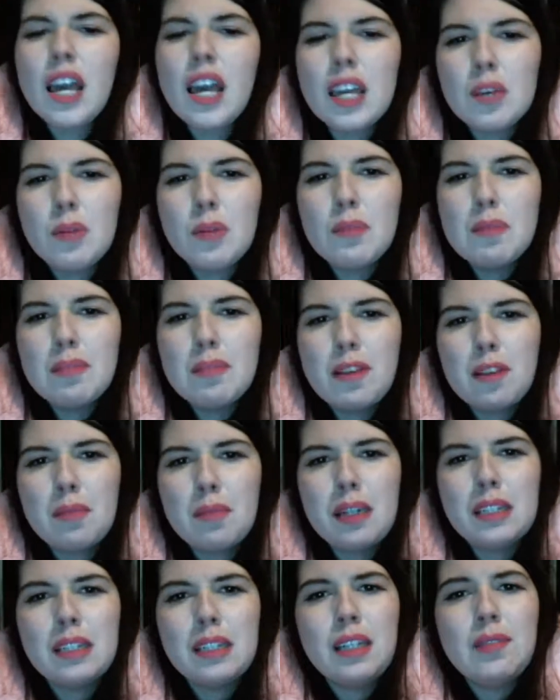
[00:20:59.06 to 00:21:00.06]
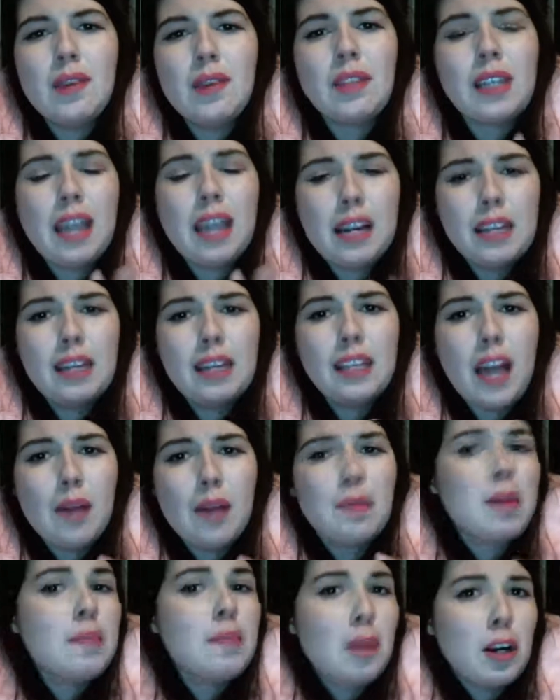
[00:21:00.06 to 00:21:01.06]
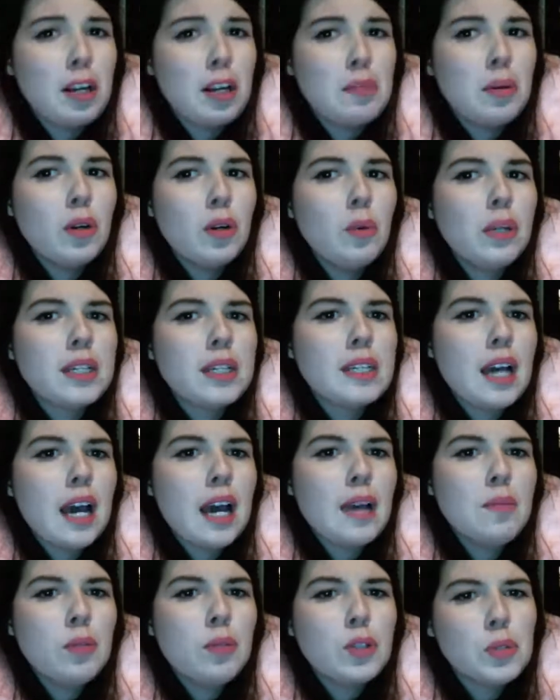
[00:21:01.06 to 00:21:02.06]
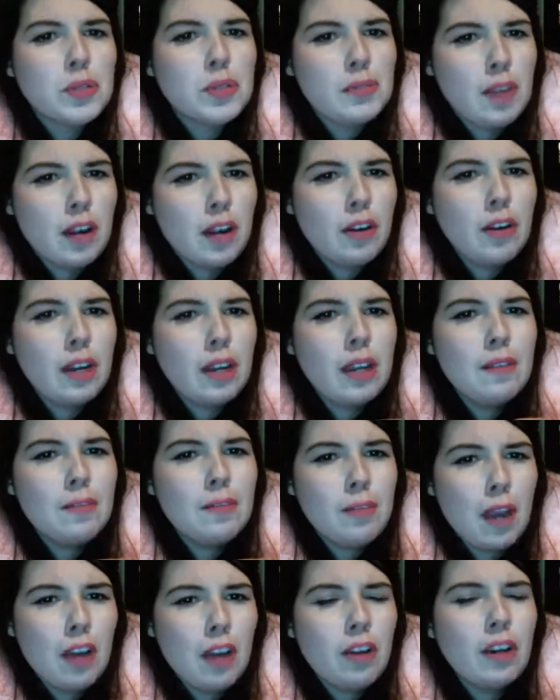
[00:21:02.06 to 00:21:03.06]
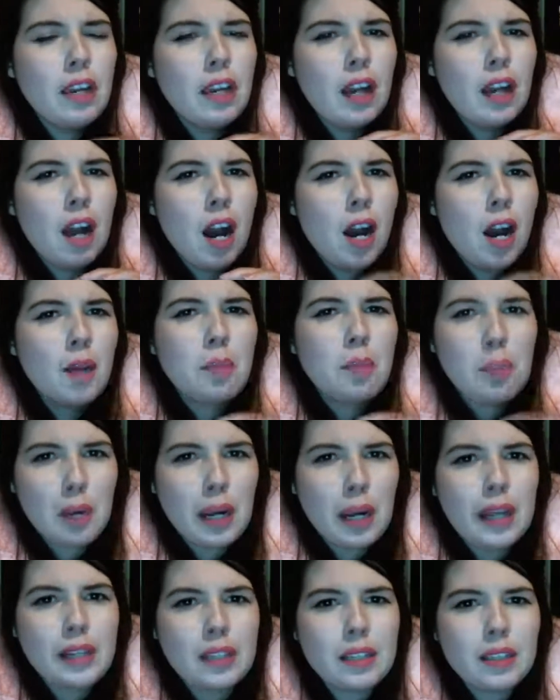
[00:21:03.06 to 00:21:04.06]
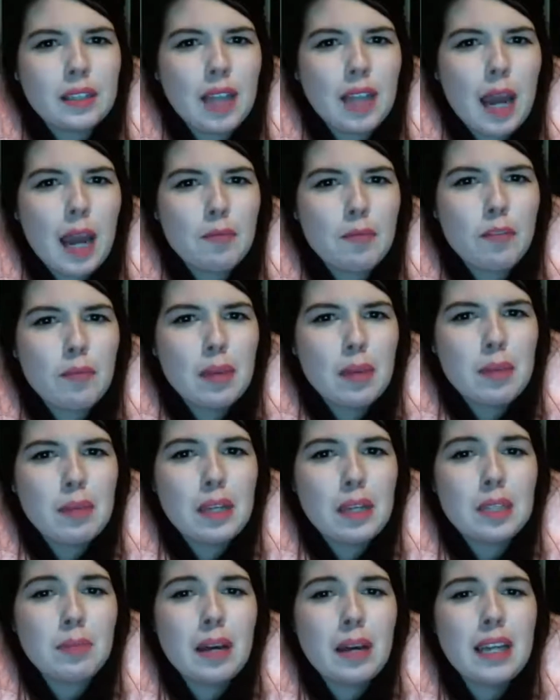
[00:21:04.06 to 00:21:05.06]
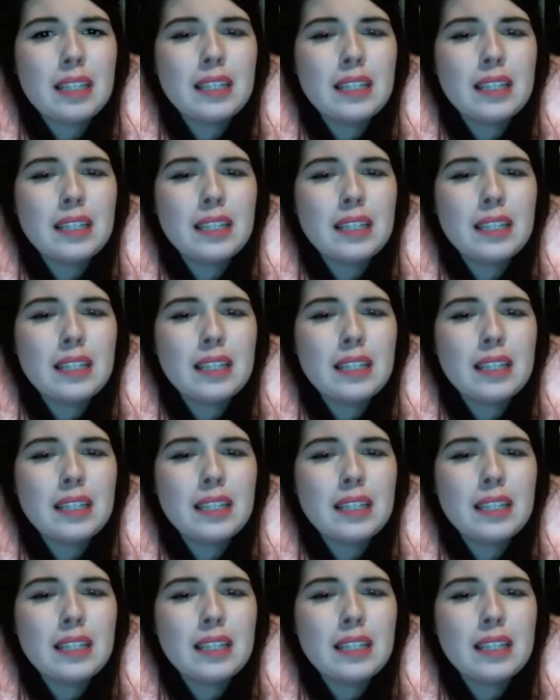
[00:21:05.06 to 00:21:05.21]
It would be very mean to leave out that Kenny had got me a Barney book one time, which was very, very on brand at the time for me because my